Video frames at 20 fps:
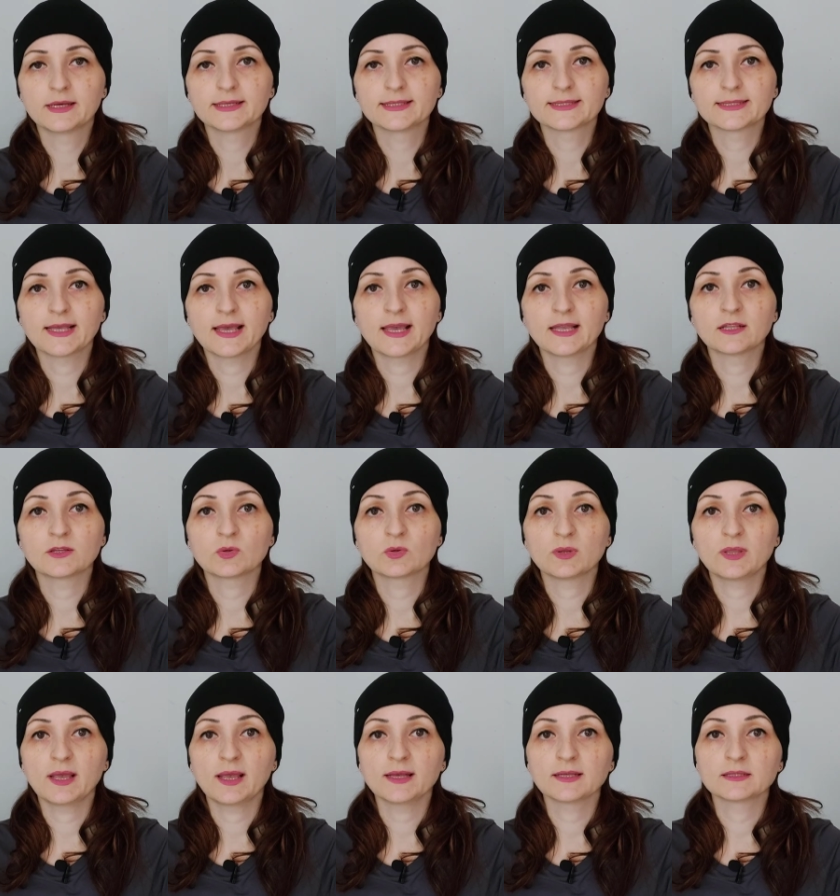say
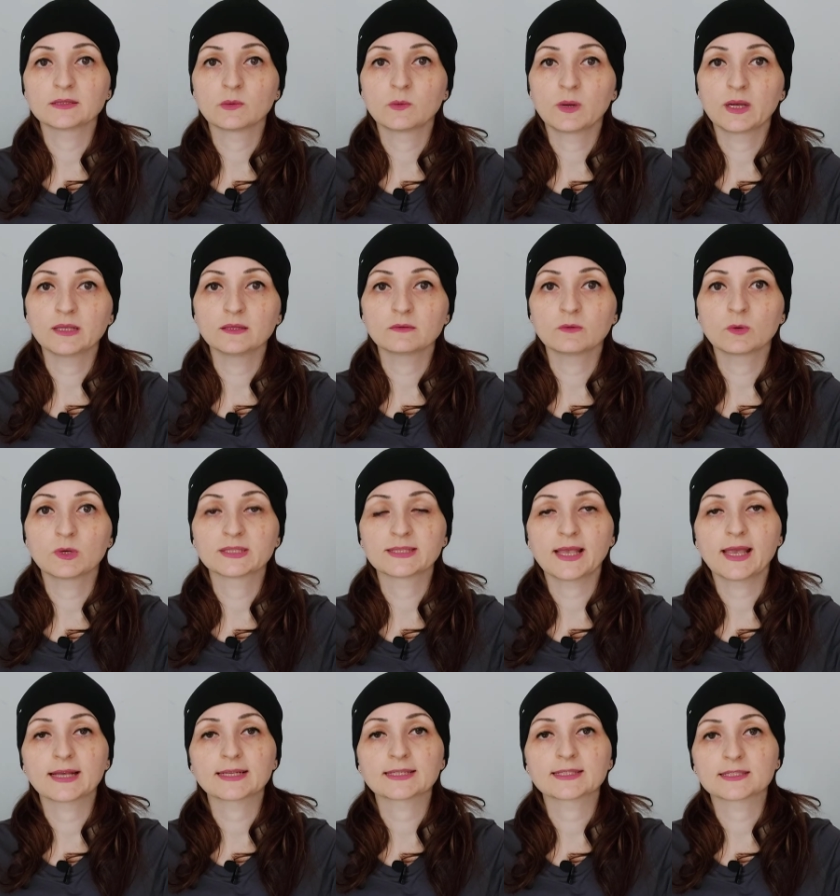today's wind was
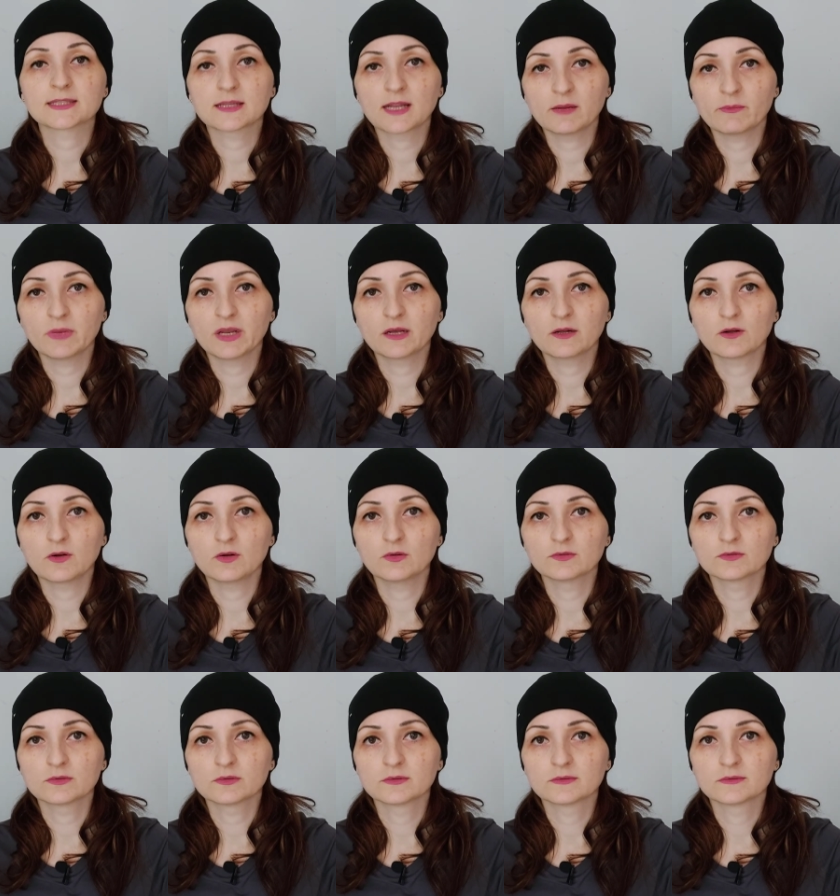extremely
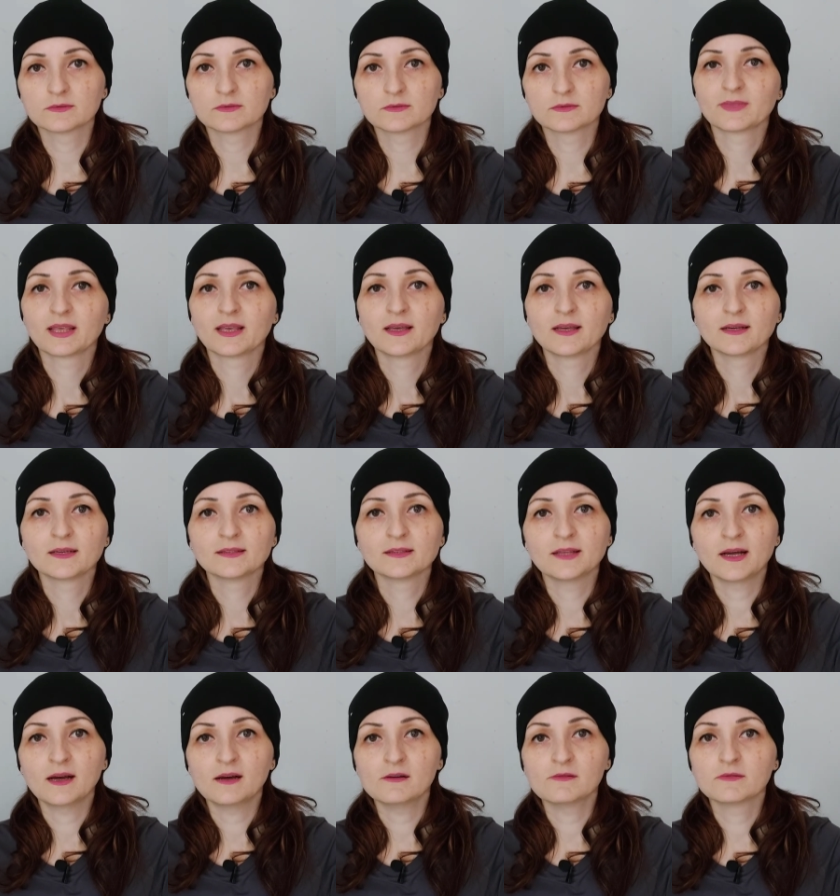cold.
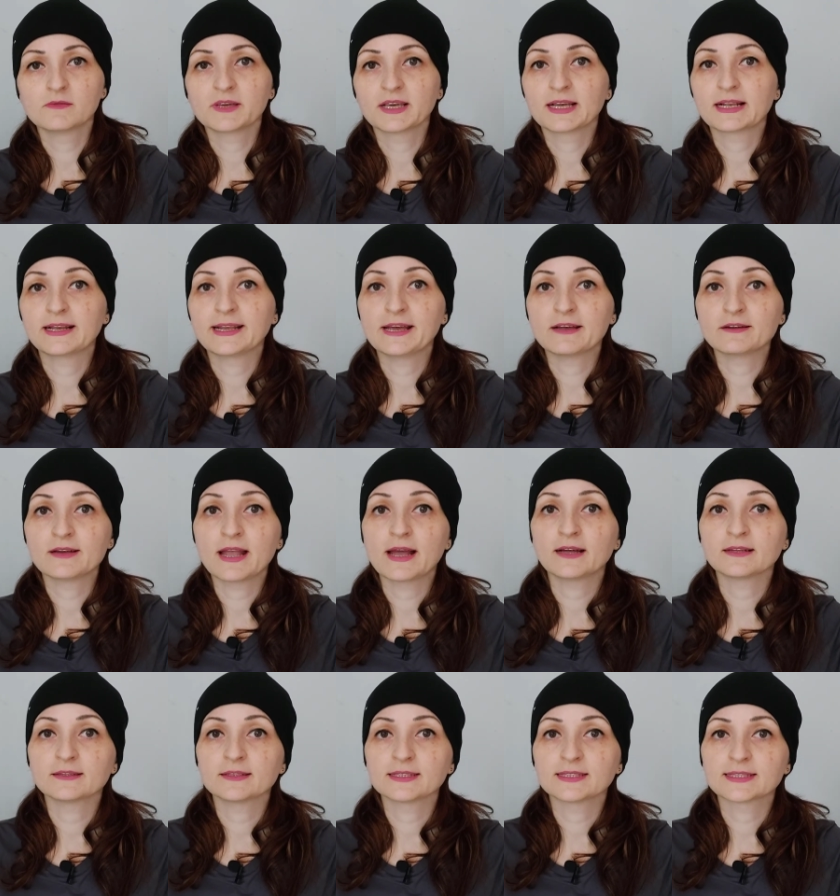Now we clearly
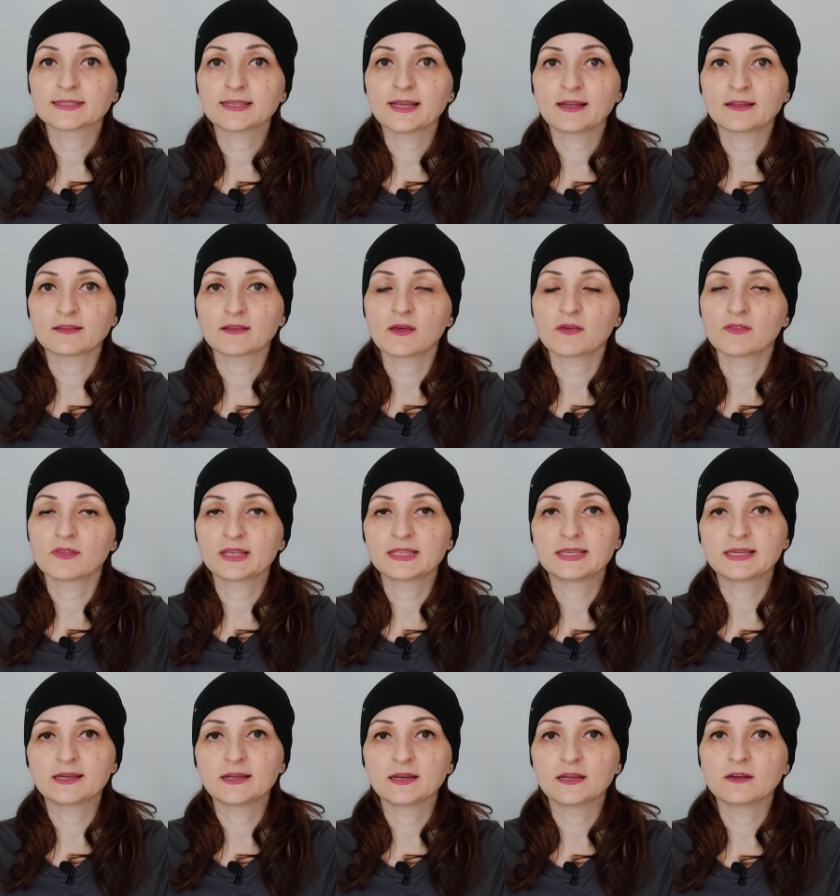understand the
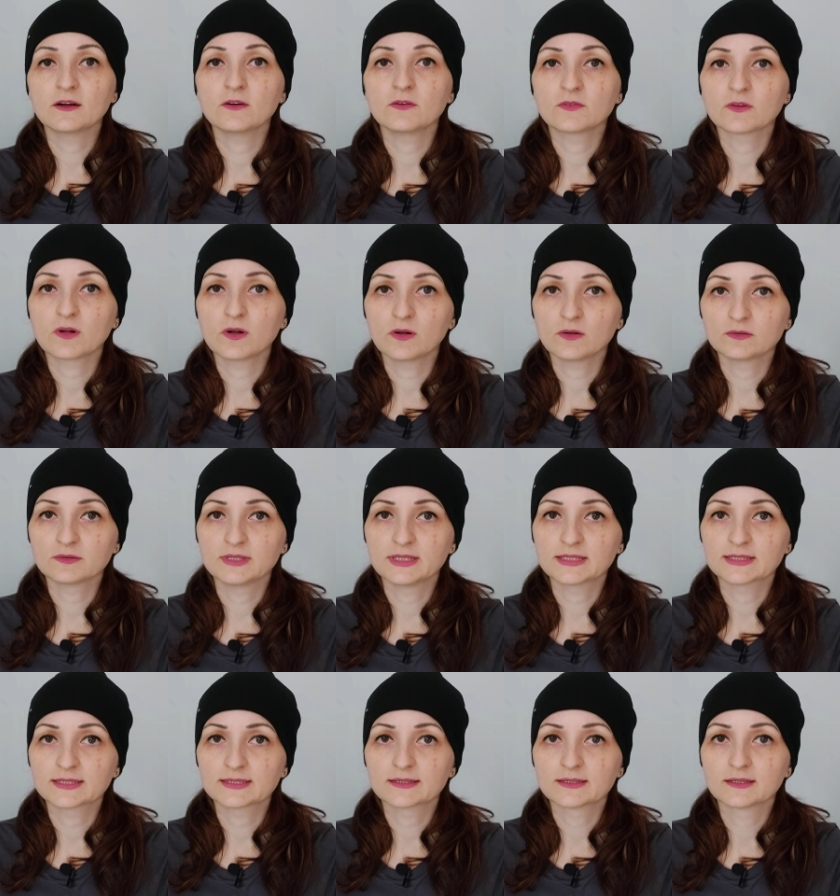degree of
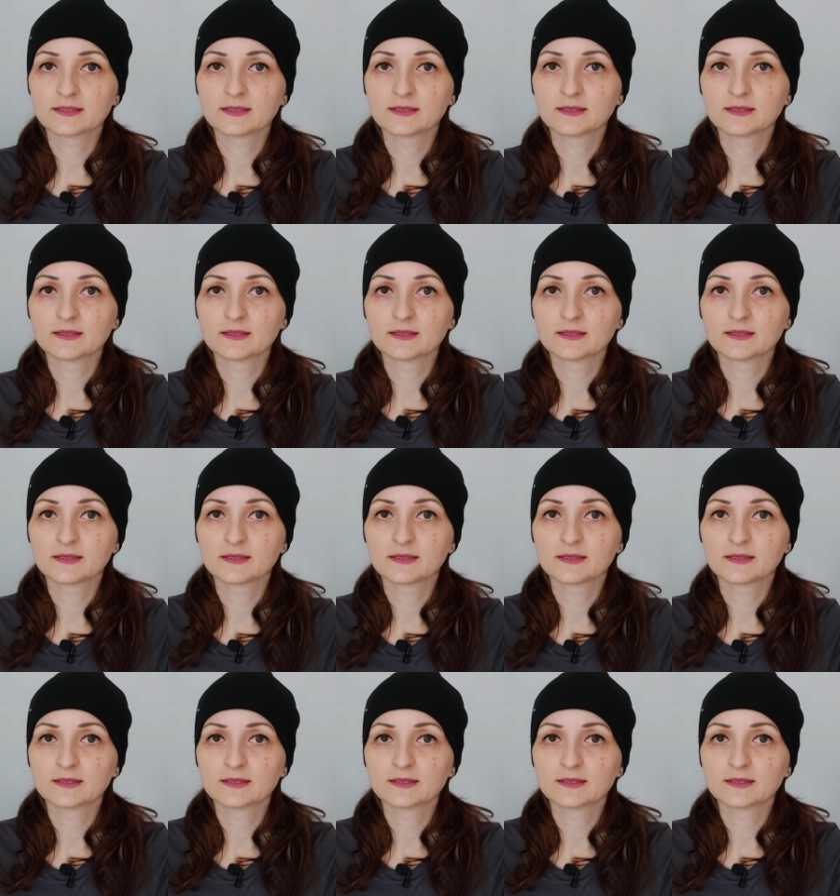coldness.